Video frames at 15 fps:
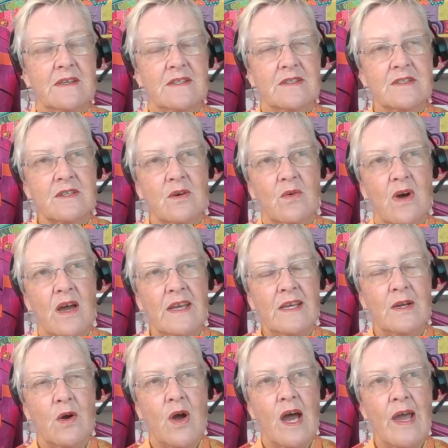So,
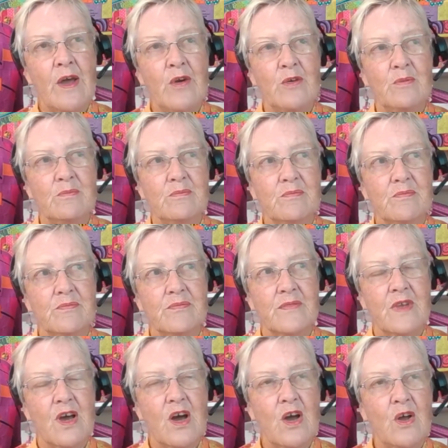I hope
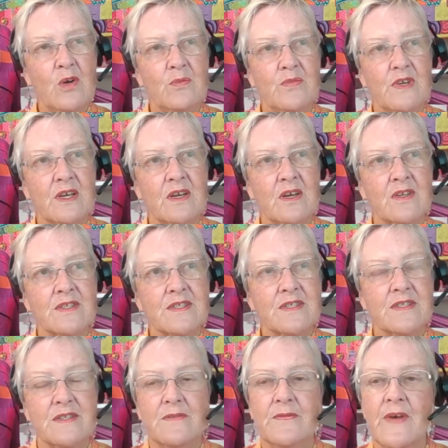the
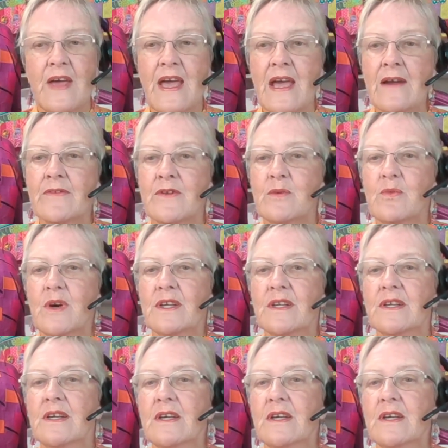classes are for everyone,